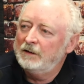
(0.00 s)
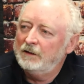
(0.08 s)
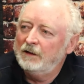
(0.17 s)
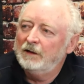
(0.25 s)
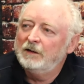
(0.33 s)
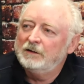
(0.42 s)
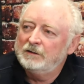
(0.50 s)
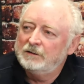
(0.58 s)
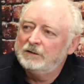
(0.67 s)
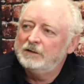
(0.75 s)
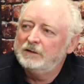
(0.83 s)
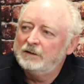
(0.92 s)
Yeah. It's the
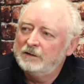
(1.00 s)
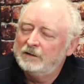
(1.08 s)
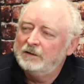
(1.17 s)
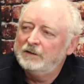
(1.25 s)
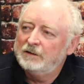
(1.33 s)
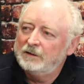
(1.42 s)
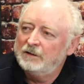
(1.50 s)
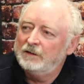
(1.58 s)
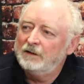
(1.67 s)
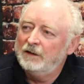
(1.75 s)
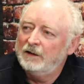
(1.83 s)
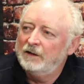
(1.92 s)
oldest sense too.
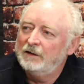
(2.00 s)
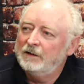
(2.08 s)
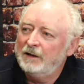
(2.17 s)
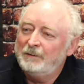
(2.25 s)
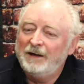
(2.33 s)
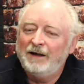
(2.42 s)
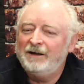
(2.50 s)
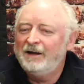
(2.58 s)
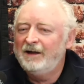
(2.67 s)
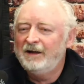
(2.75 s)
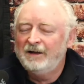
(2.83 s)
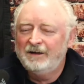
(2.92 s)
Yeah. We used I mean, to I,
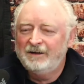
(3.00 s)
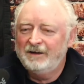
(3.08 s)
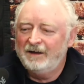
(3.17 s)
swim.